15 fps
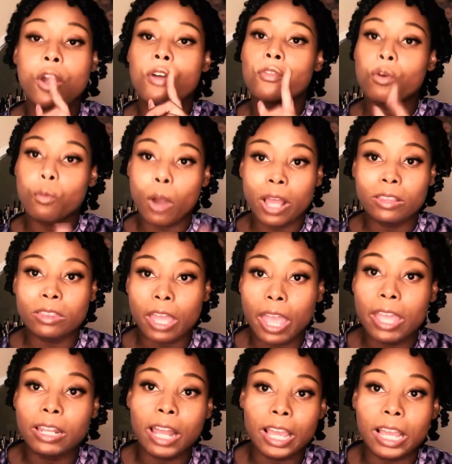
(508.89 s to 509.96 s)
For one
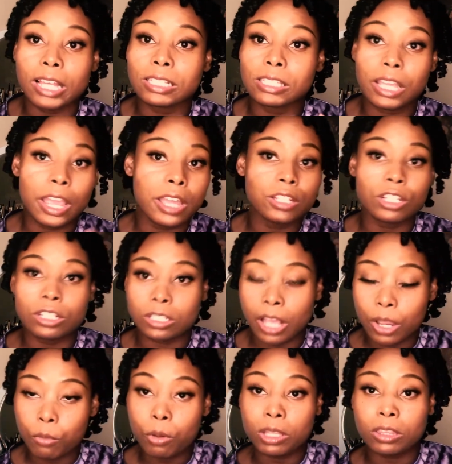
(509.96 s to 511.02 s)
thing, like I said, just
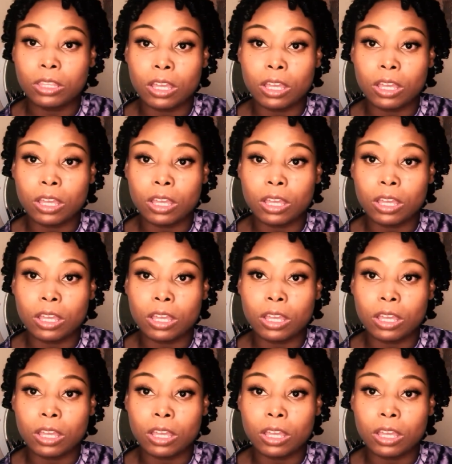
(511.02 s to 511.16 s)
like with